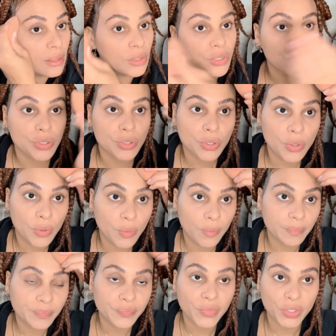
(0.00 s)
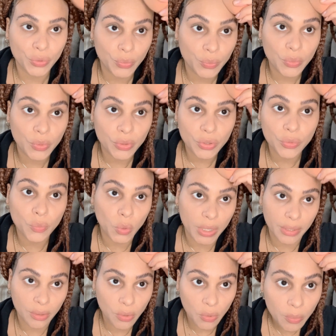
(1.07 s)
So you want
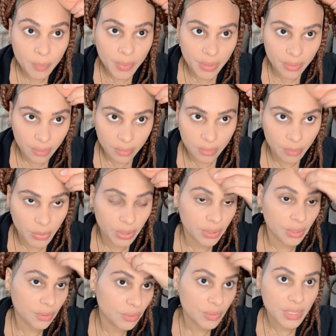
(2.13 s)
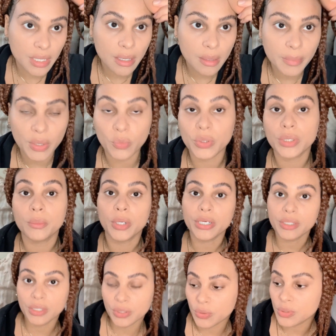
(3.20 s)
to hope that the market goes up, and when the
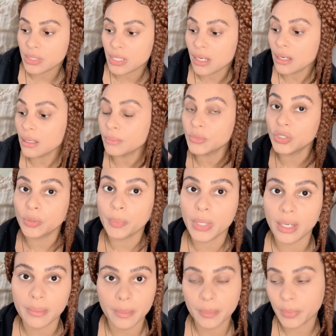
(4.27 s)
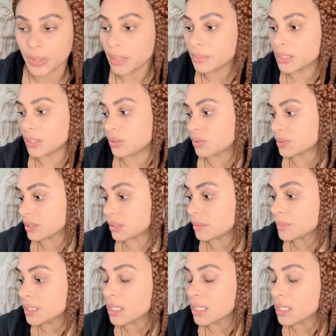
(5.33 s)
market goes up, your property goes up.